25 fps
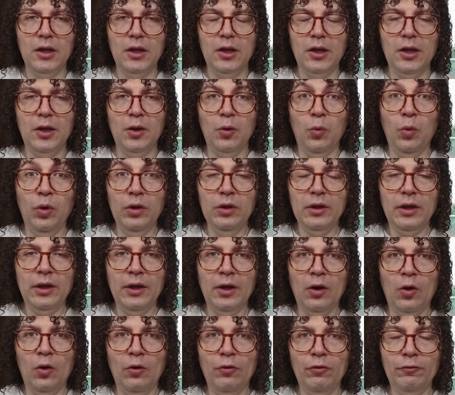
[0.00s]
Well,
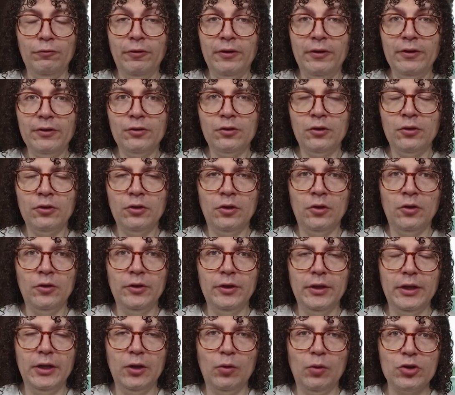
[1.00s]
first on the
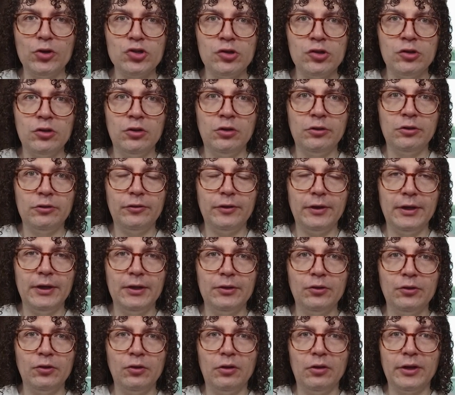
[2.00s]
question of
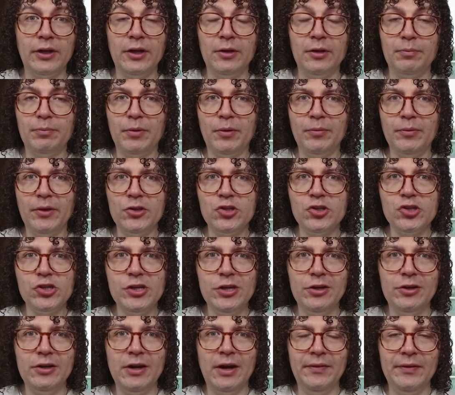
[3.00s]
so here prompt
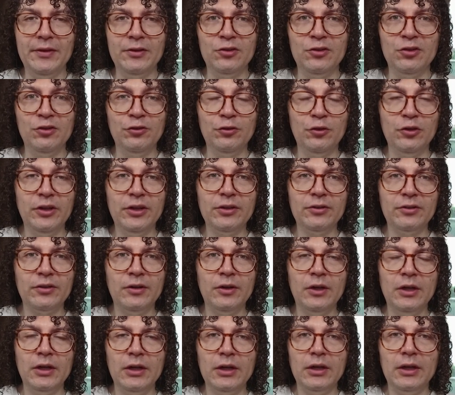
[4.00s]
engineering and its usefulness,
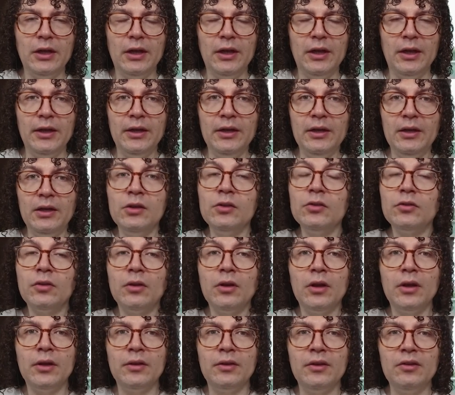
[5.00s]
it is a
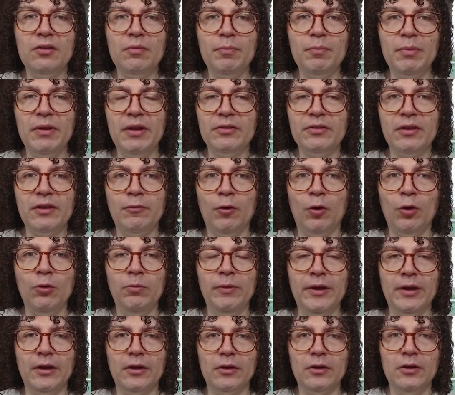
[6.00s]
discipline is
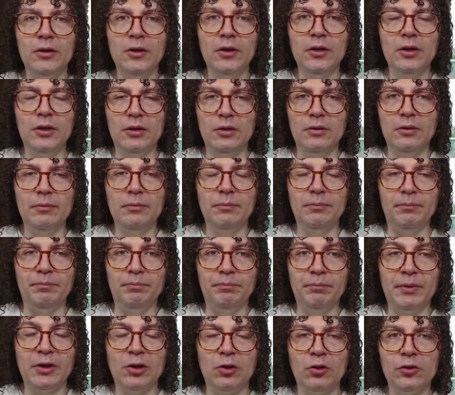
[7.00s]
evolving,
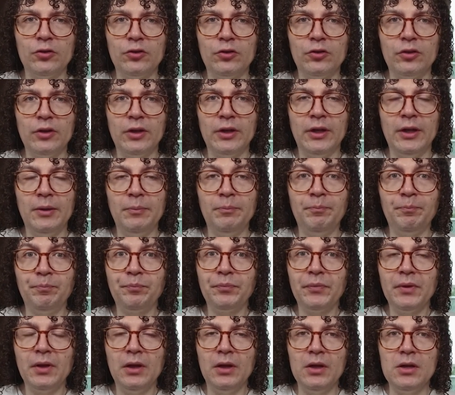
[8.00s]
because on
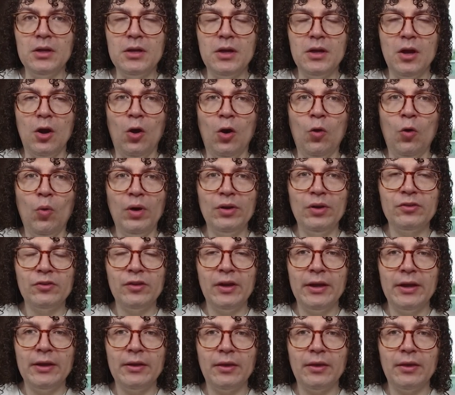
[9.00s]
one side,